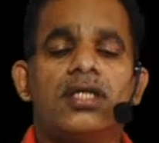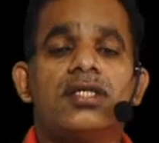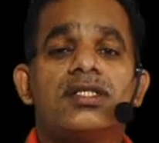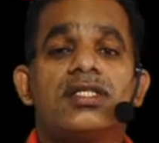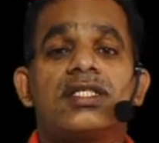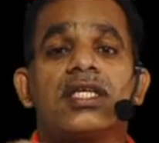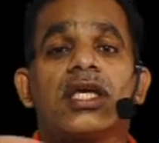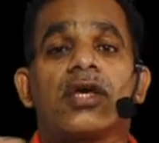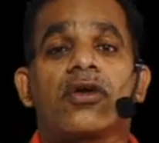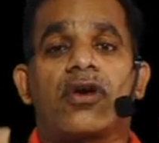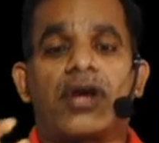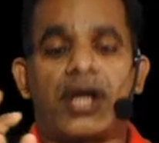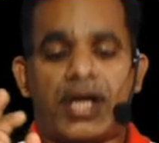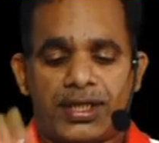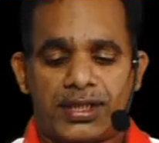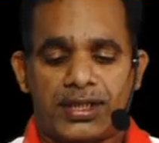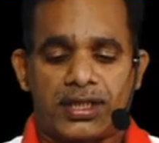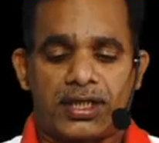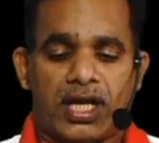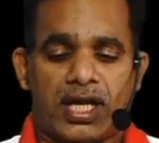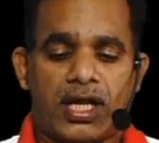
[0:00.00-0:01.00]
zero
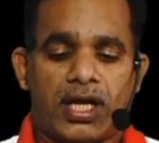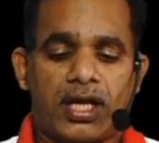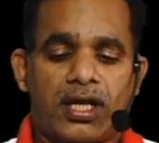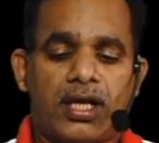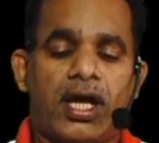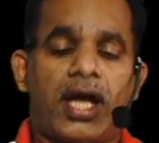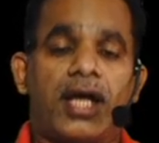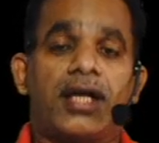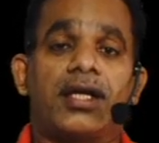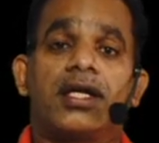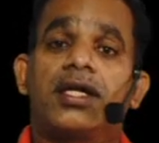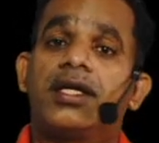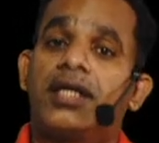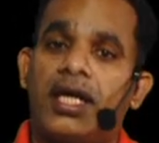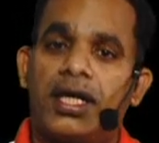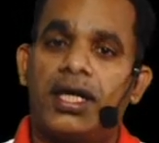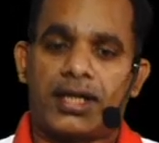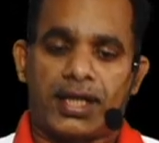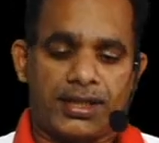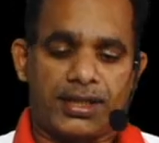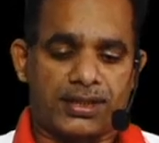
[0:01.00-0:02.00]
rated and
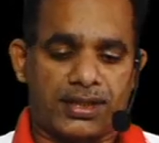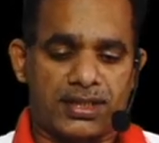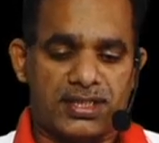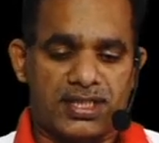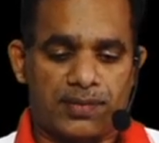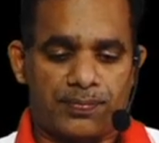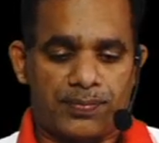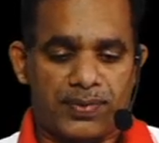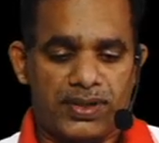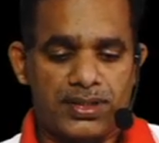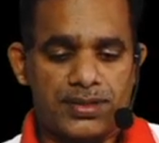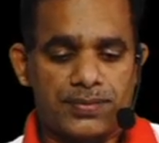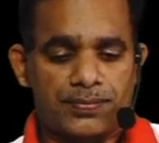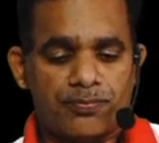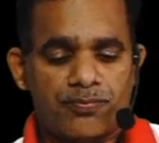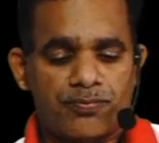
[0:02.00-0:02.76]
nil rated supplies.